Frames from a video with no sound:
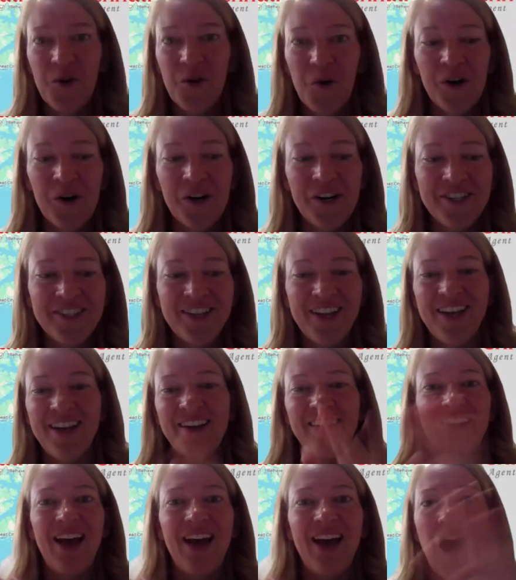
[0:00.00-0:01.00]
course.
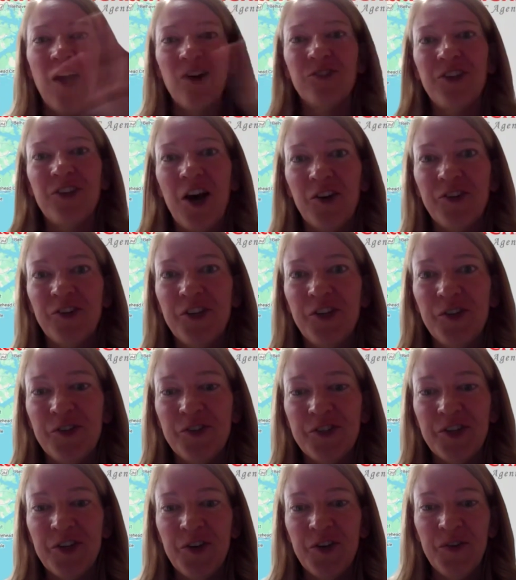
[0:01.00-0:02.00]
And I'll talk to you
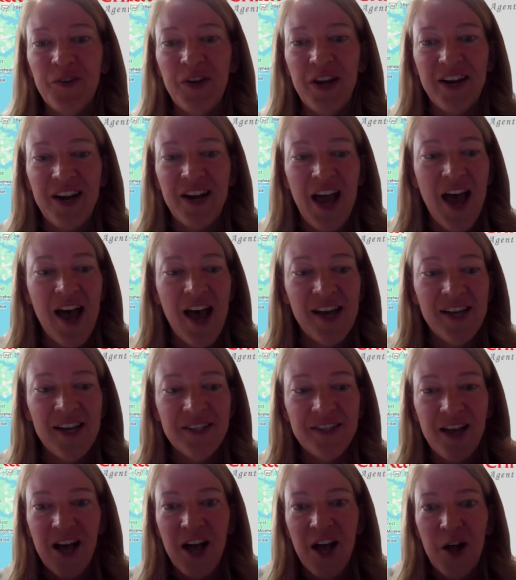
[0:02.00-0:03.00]
soon. And guys,
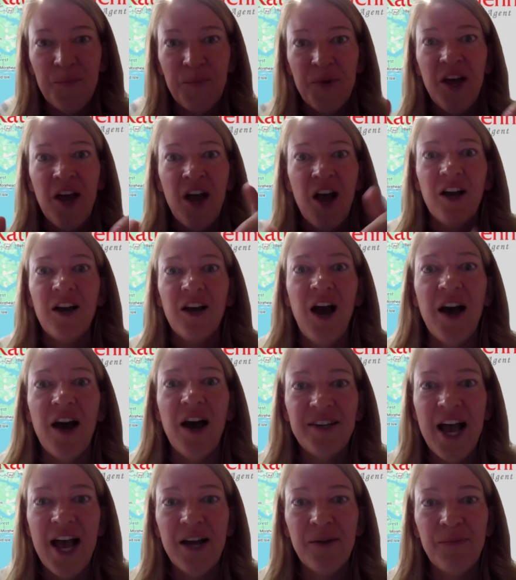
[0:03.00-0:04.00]

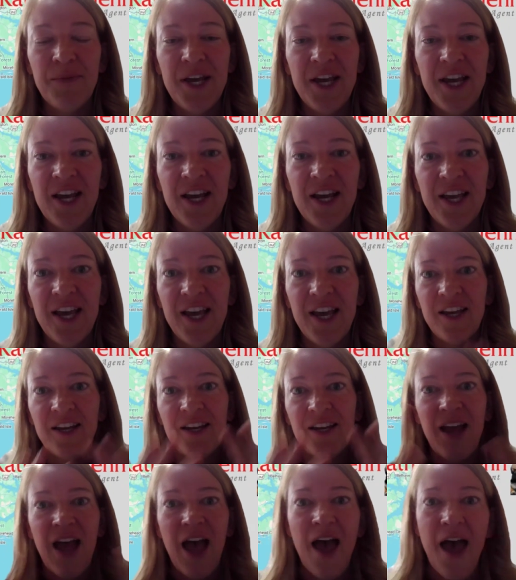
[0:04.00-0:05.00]
contact me
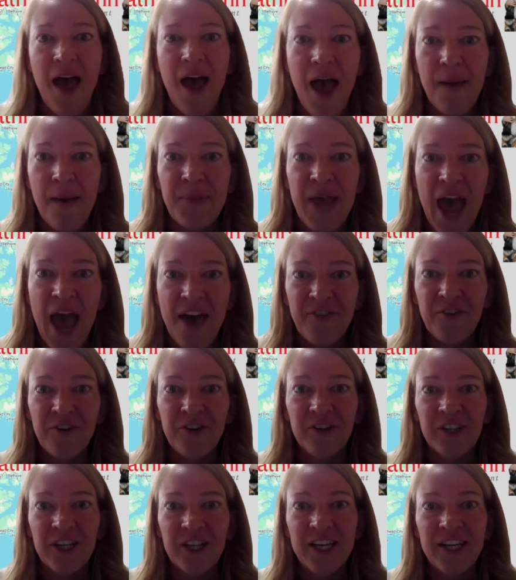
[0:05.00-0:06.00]
again. I'm Catherine
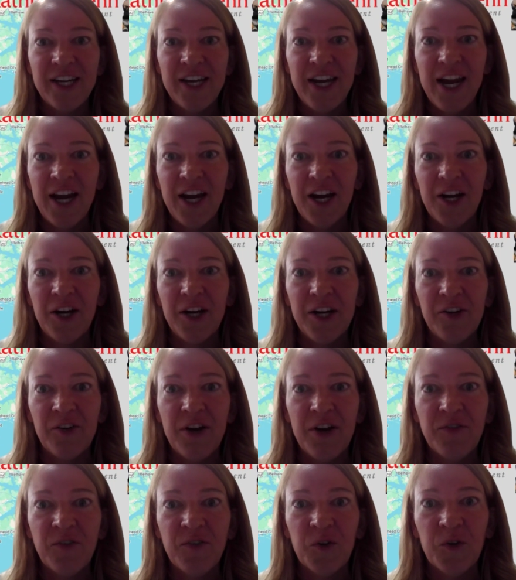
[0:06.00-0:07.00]
Glenn here in
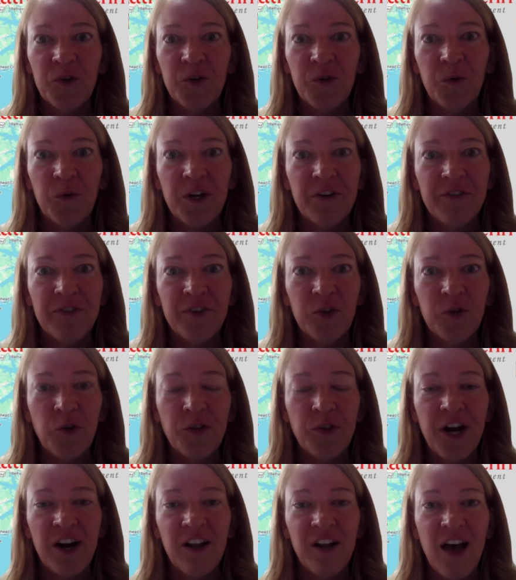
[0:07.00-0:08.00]
Greenville, Winterville,
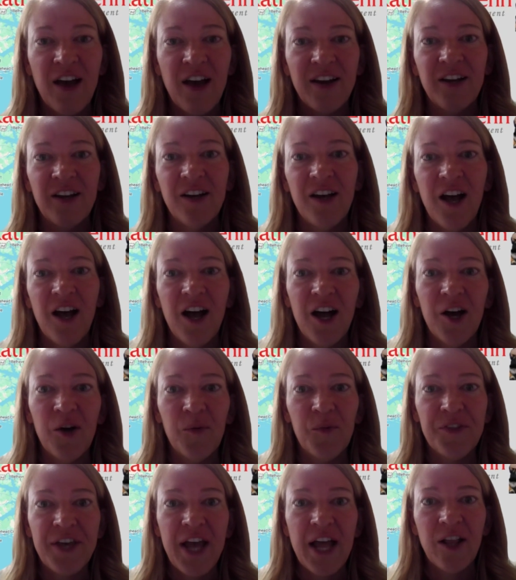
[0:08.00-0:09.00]
North Carolina,
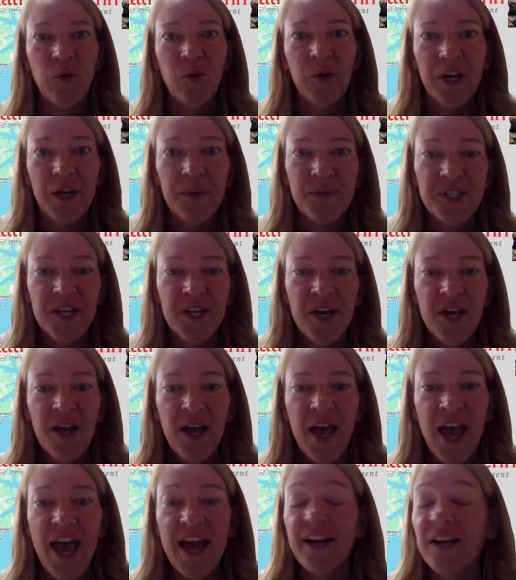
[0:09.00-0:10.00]
with Keller Williams.
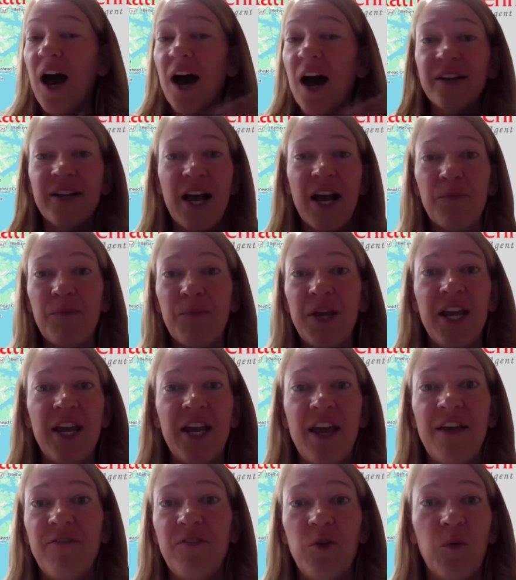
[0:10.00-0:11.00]
And contact me
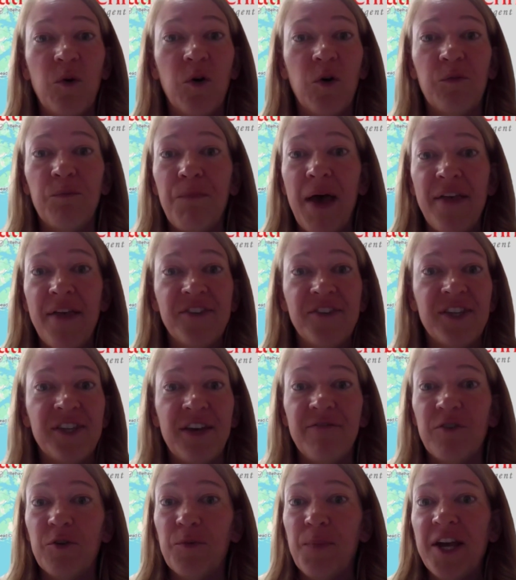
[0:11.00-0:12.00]
if you want Beth's
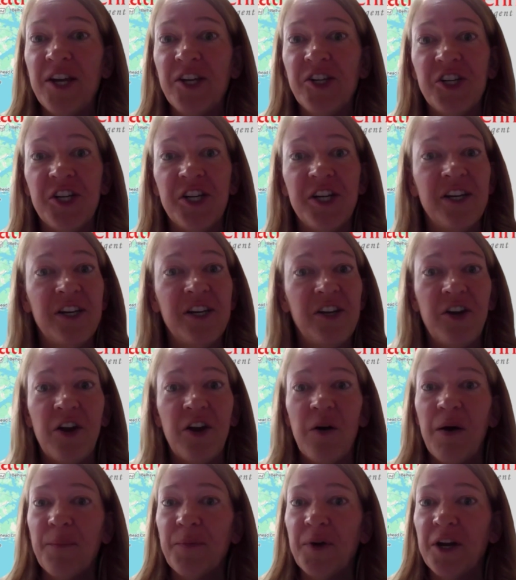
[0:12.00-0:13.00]
information. You
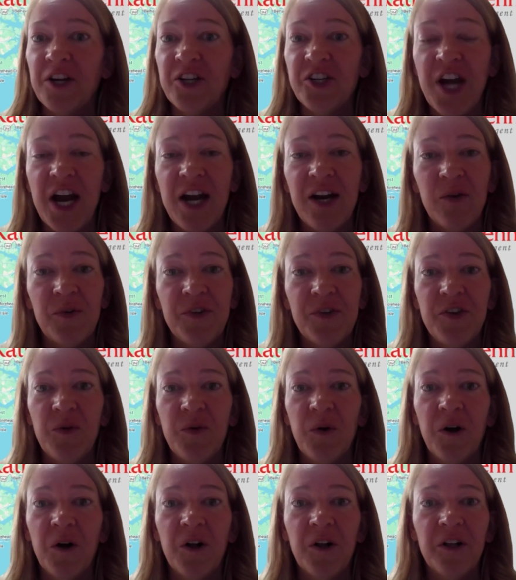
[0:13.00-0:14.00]
know, I'm going to share it with you
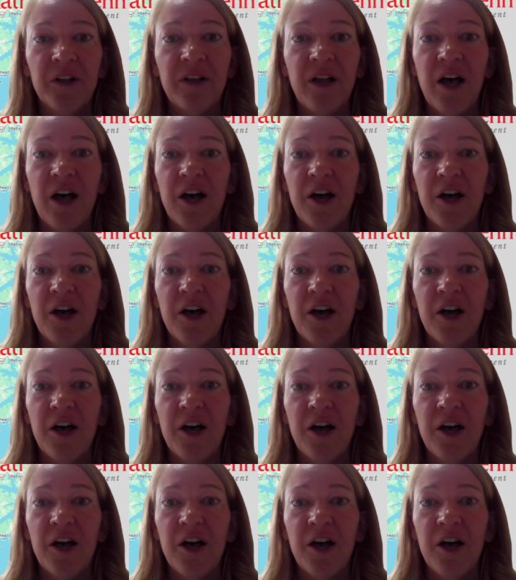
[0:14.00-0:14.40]
all.